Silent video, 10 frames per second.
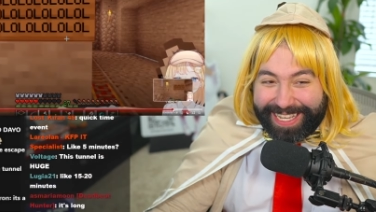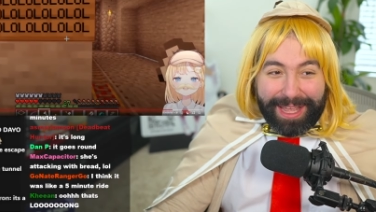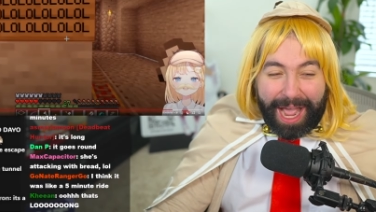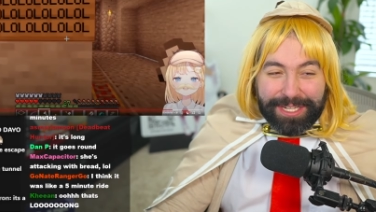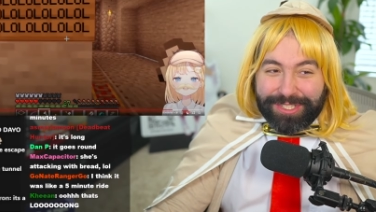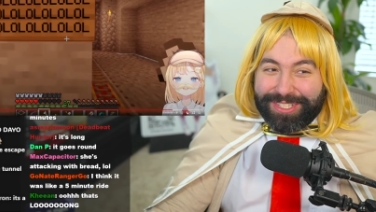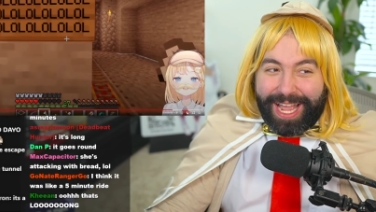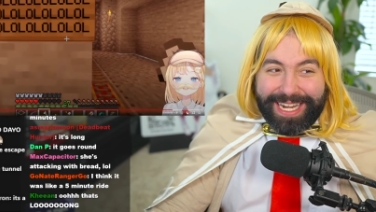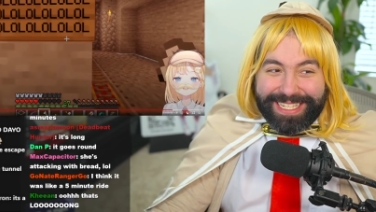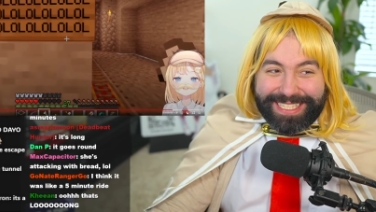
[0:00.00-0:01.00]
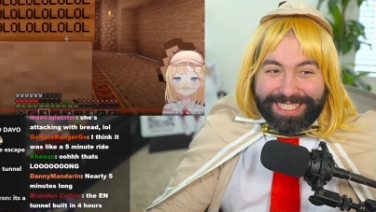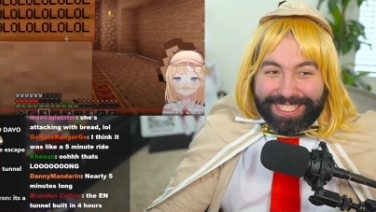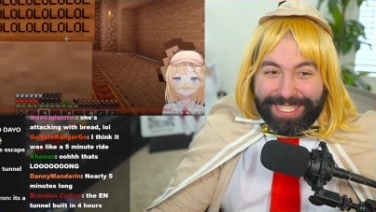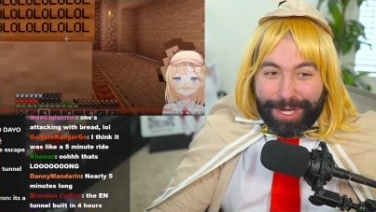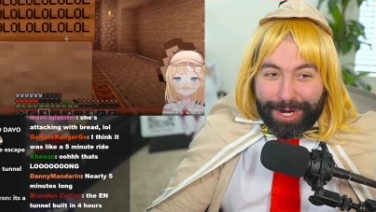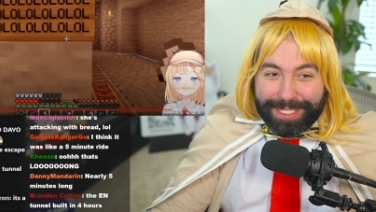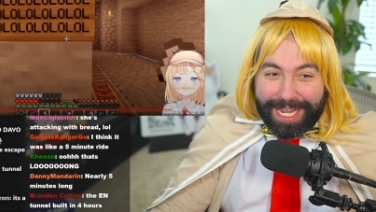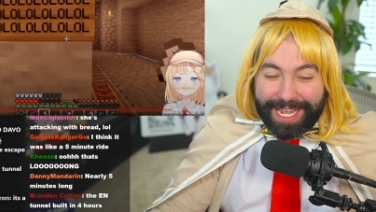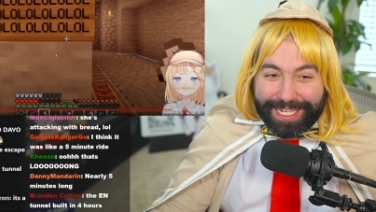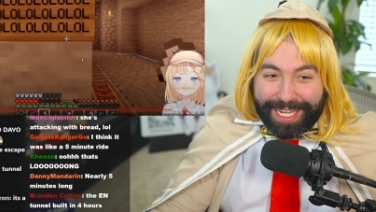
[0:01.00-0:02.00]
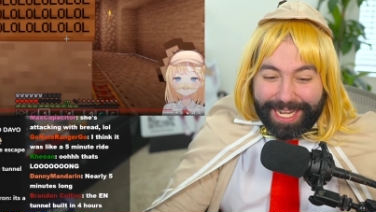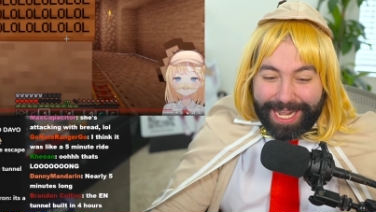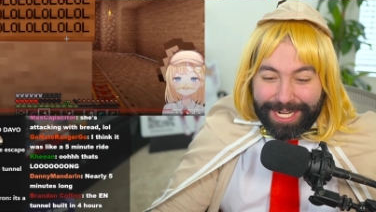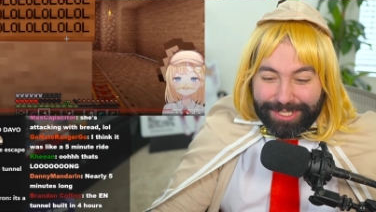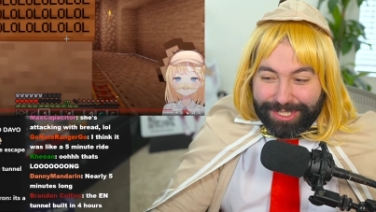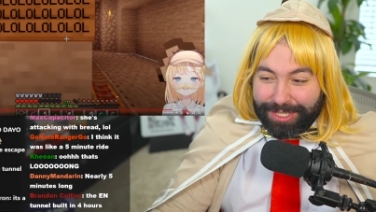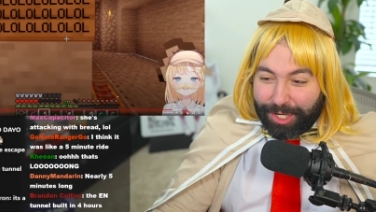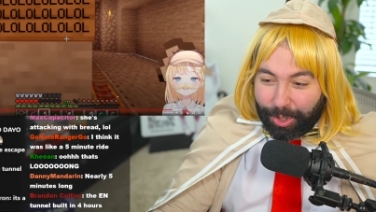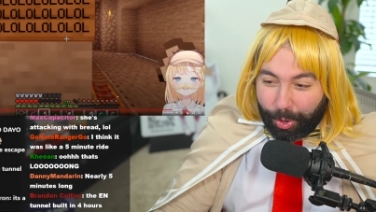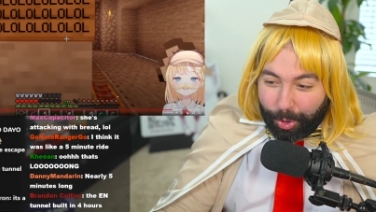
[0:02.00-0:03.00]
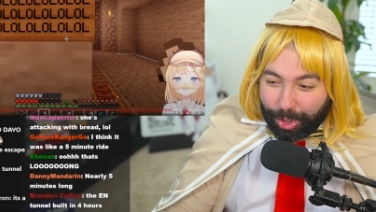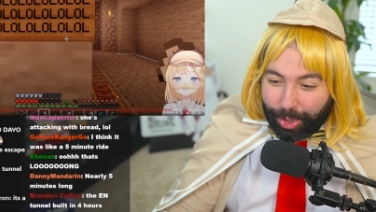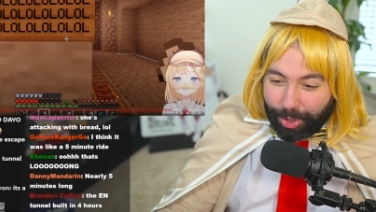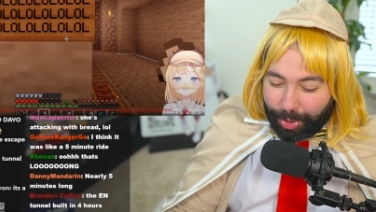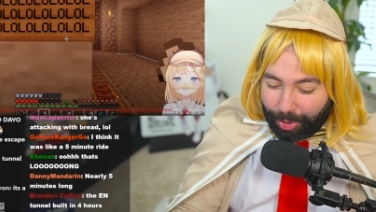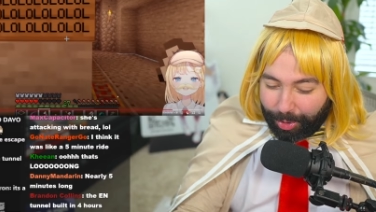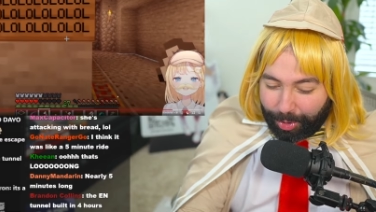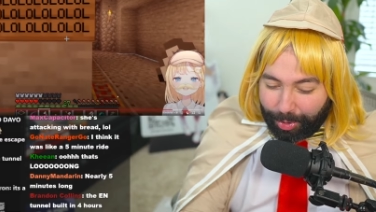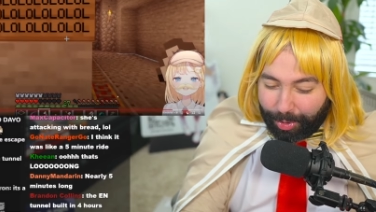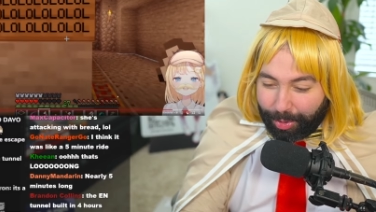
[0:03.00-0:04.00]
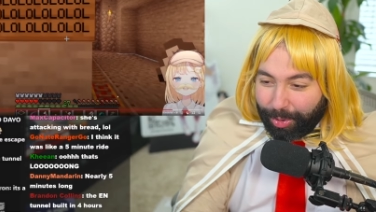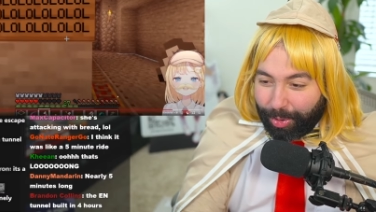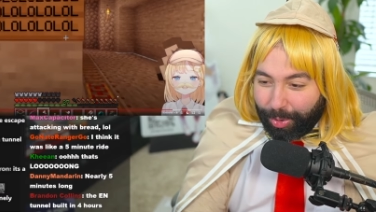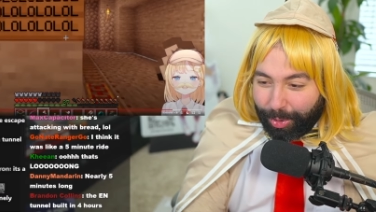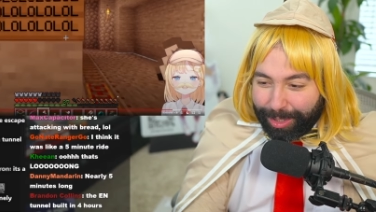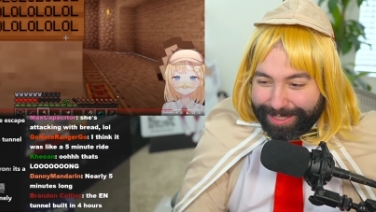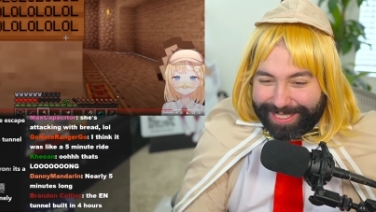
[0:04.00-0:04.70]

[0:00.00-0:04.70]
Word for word: I just I didn't see the Kiara died again. I just saw the lol lol lol lol lol lol lol.